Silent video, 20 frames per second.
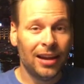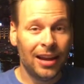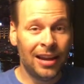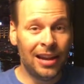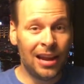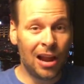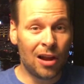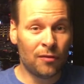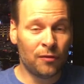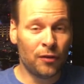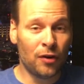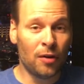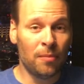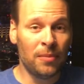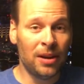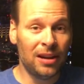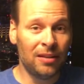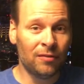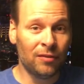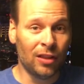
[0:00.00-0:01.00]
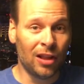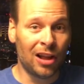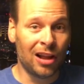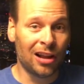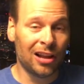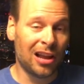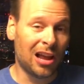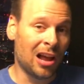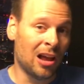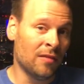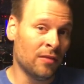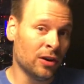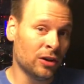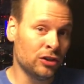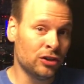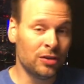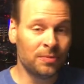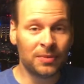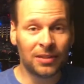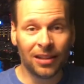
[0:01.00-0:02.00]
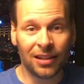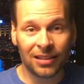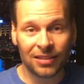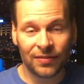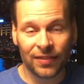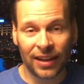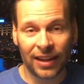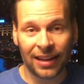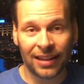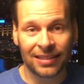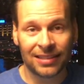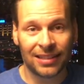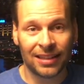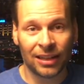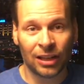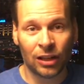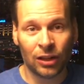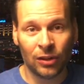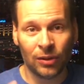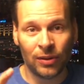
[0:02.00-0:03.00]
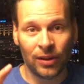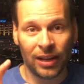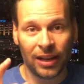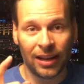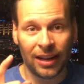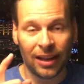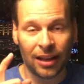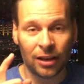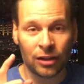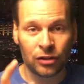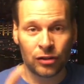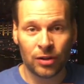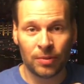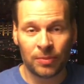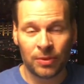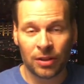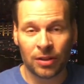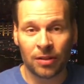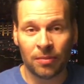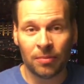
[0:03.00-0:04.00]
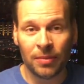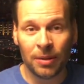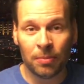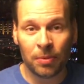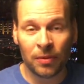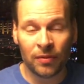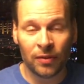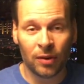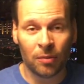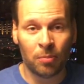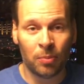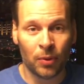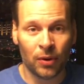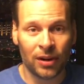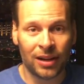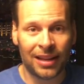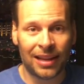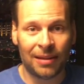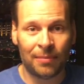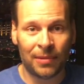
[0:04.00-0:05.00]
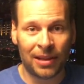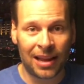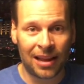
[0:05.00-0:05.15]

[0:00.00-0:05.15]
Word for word: And now for our mini vlog of our trip to Las Vegas, including a trip to the Meepleville Board Game